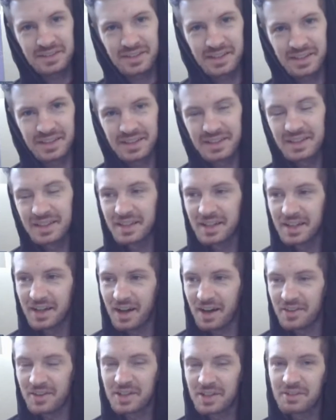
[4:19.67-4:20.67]
Like,
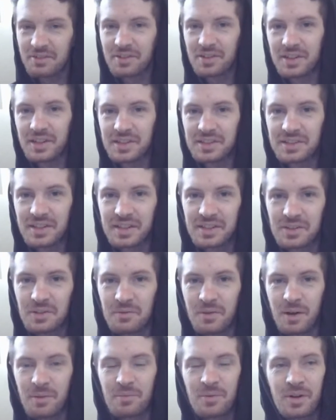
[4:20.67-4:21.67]
are they gonna release like
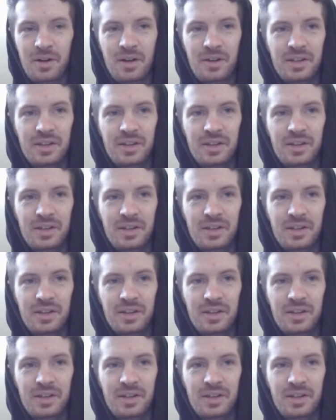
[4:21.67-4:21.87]
November?